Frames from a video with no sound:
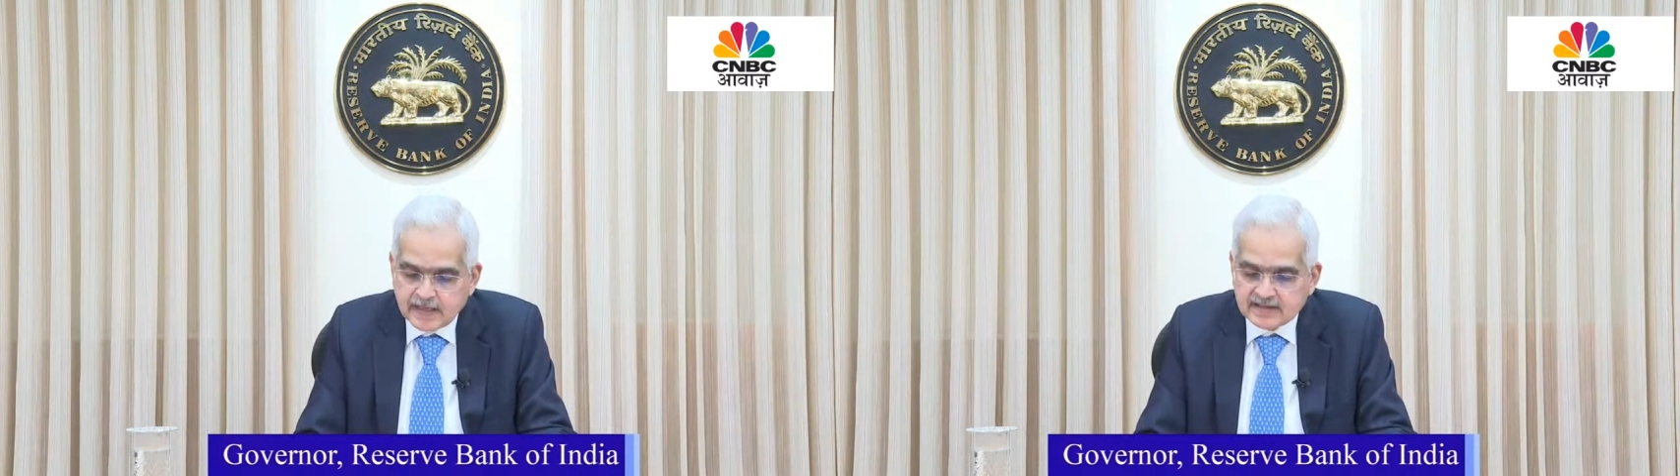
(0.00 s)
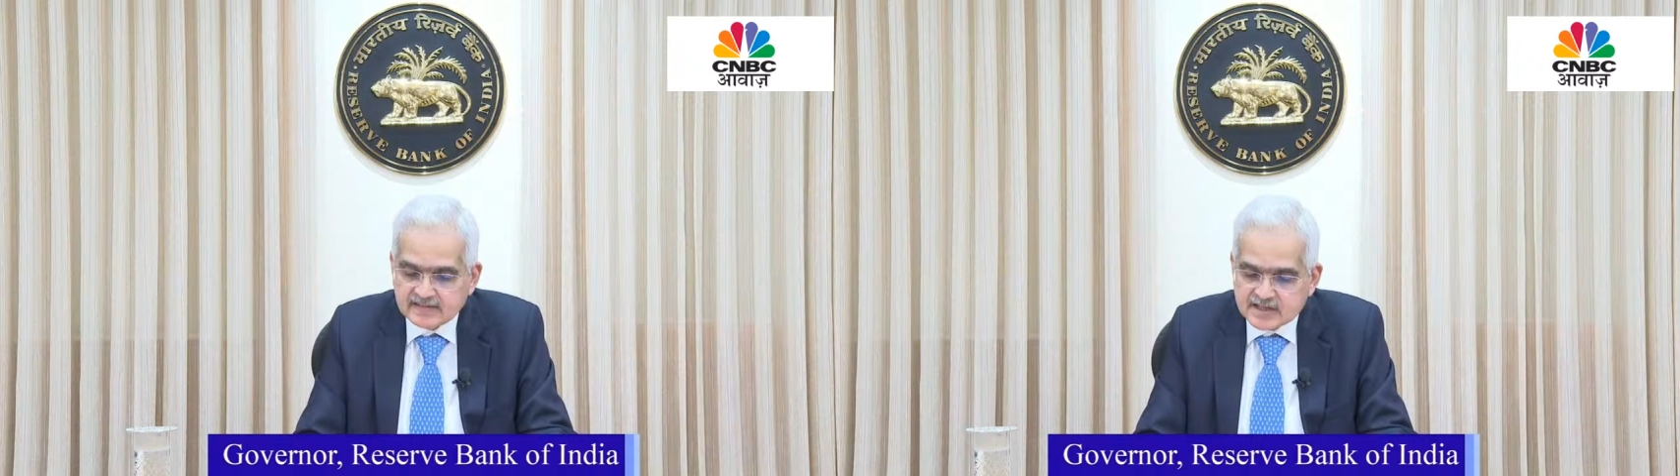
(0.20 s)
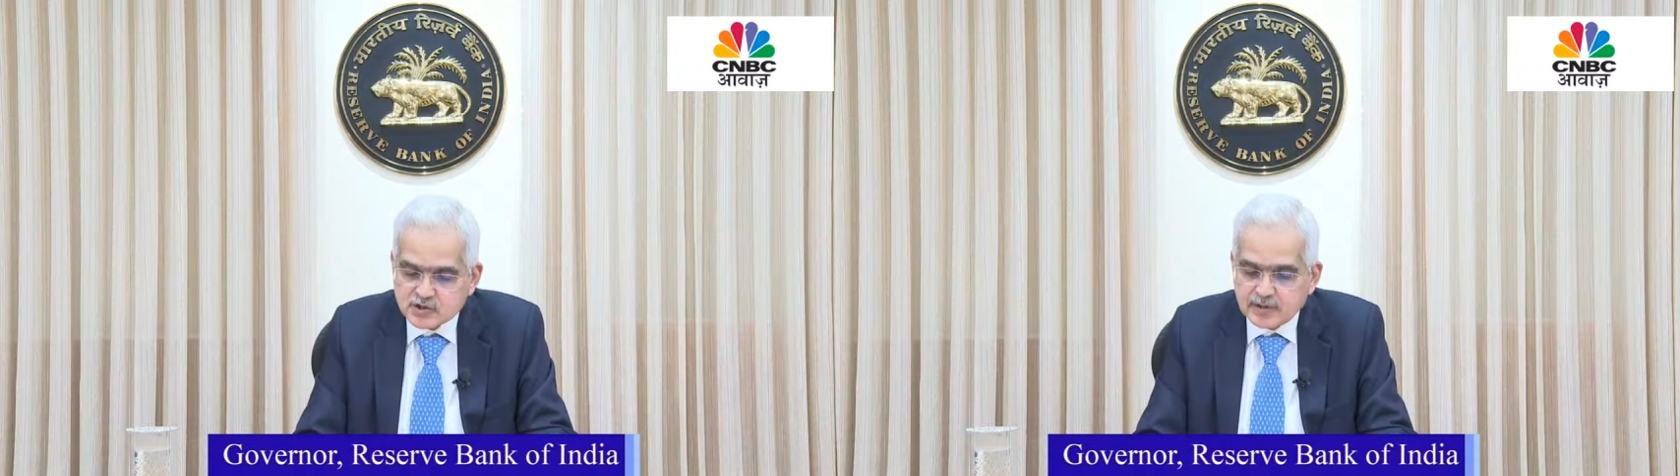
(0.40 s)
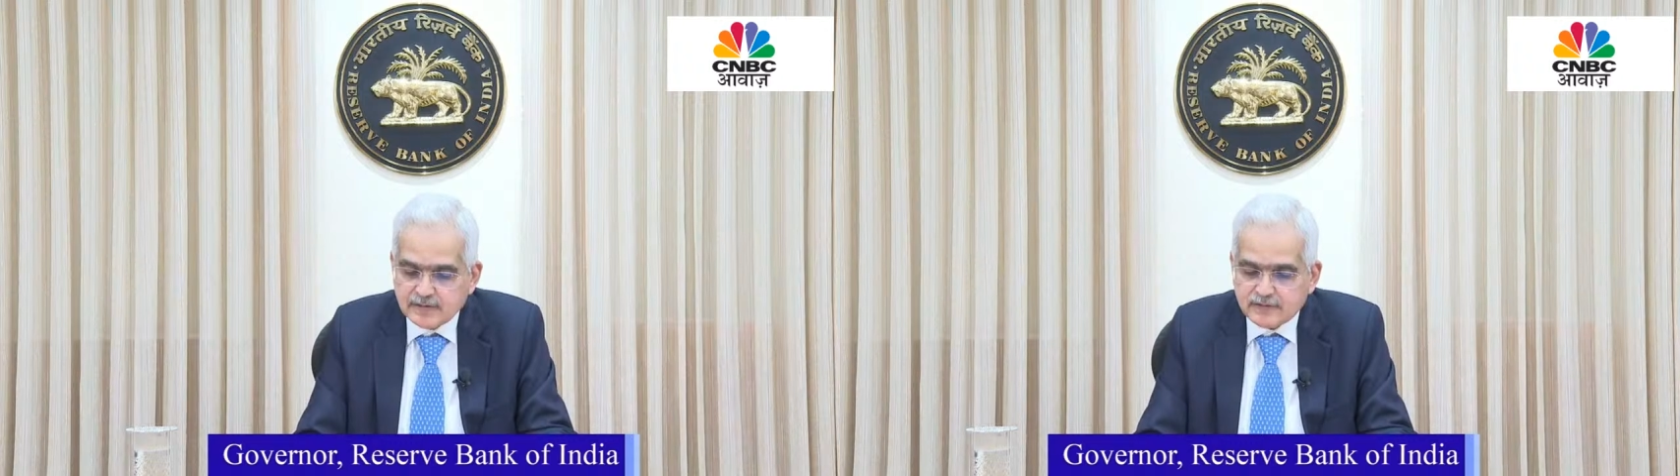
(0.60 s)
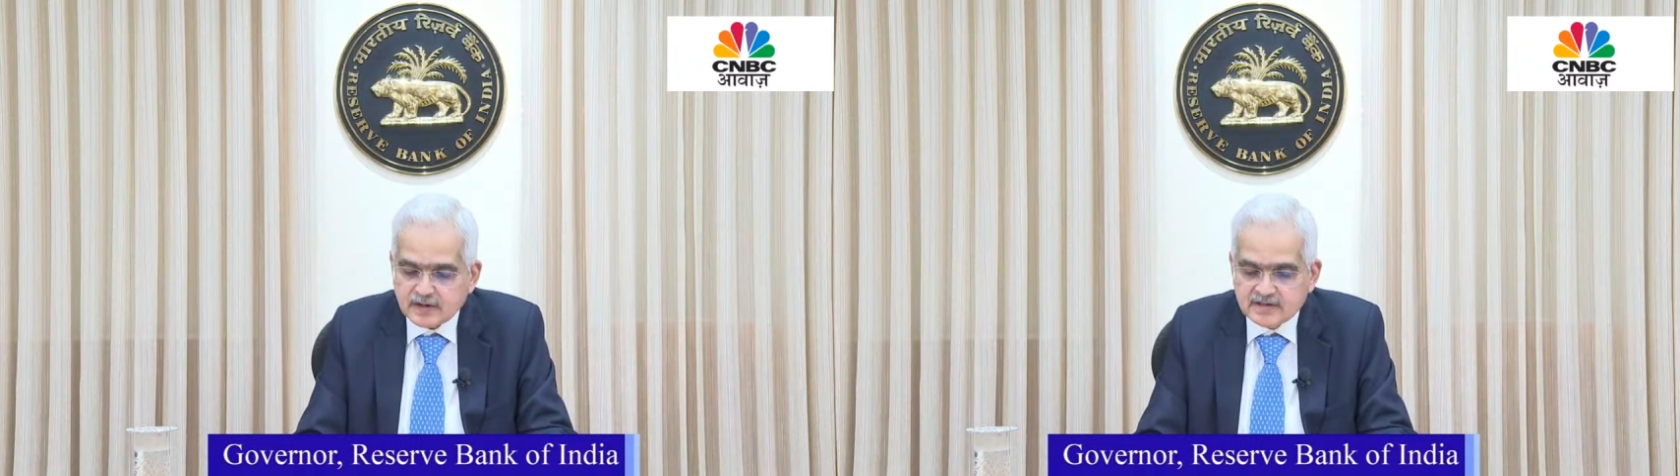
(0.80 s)
This will
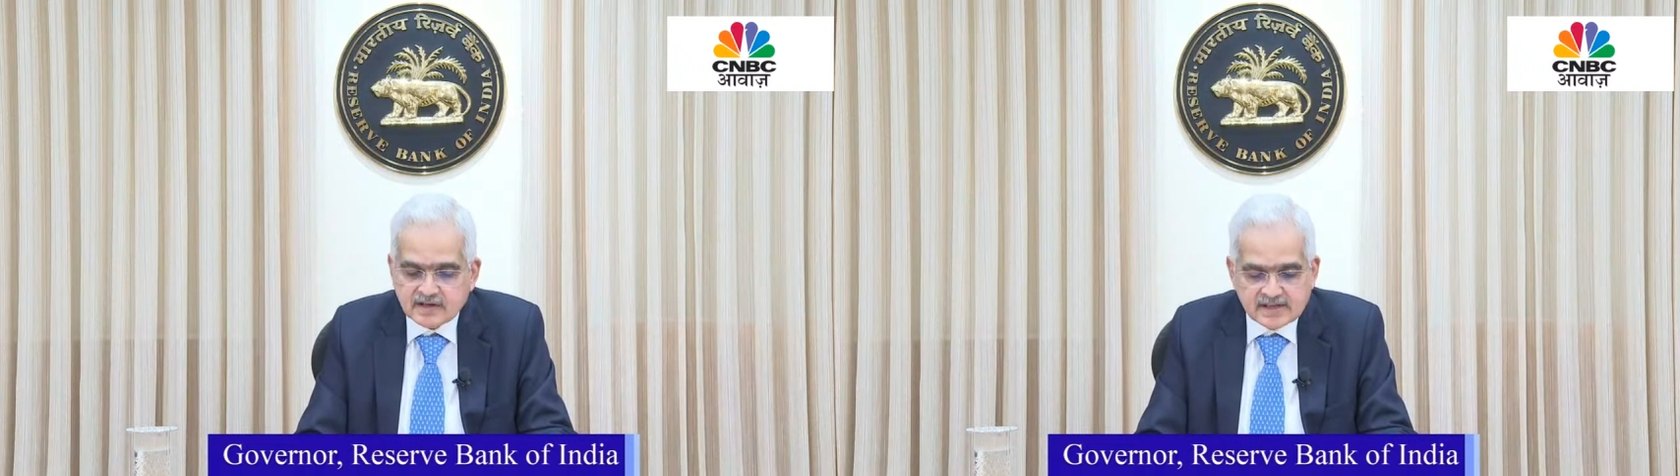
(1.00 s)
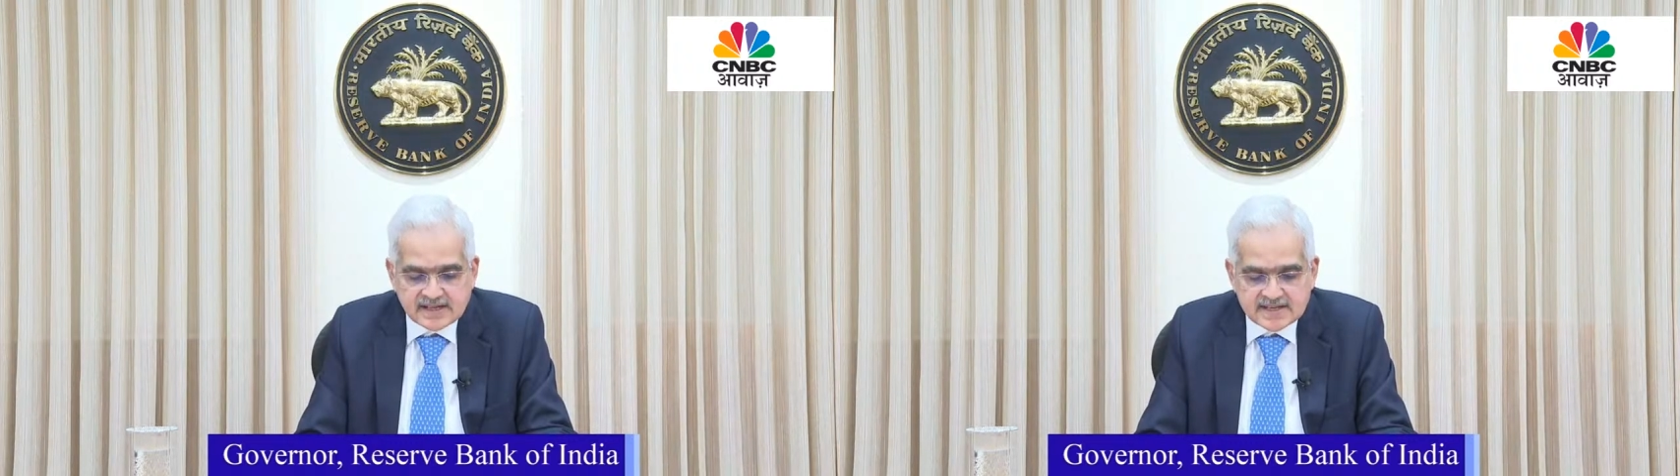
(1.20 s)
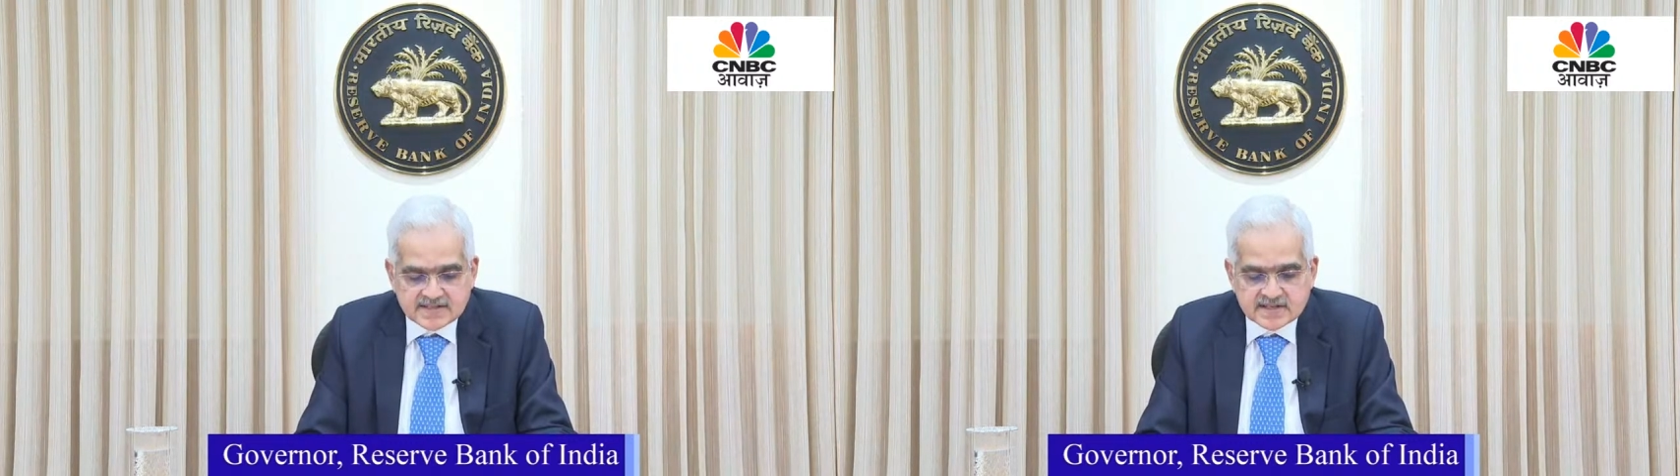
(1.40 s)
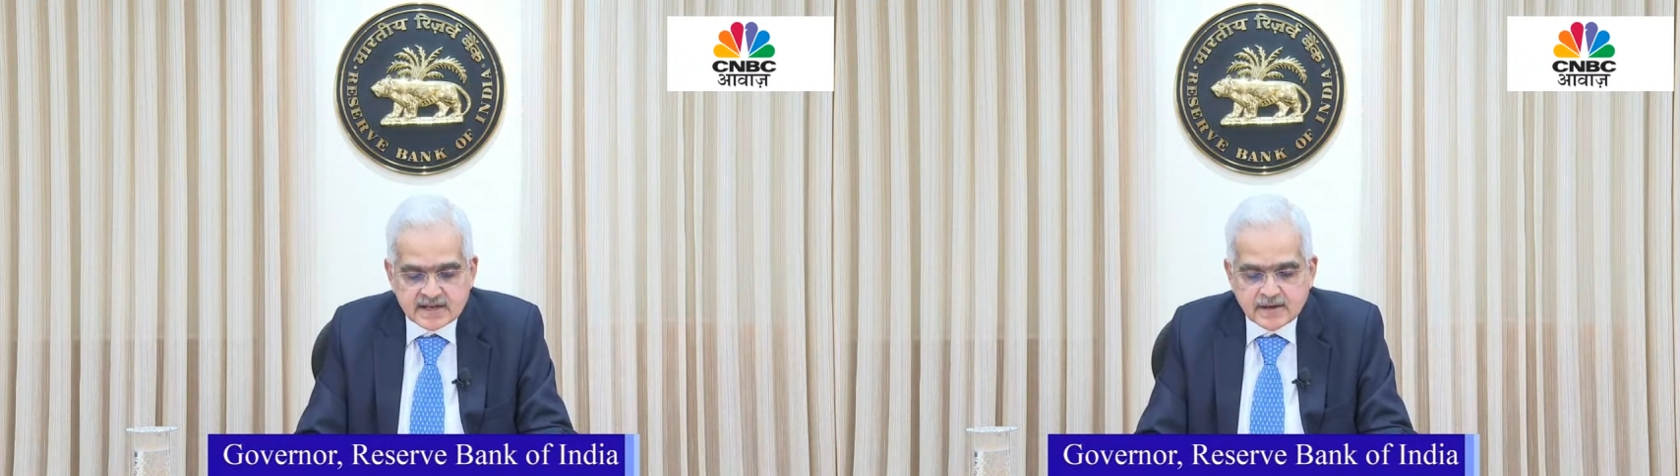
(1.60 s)
further ease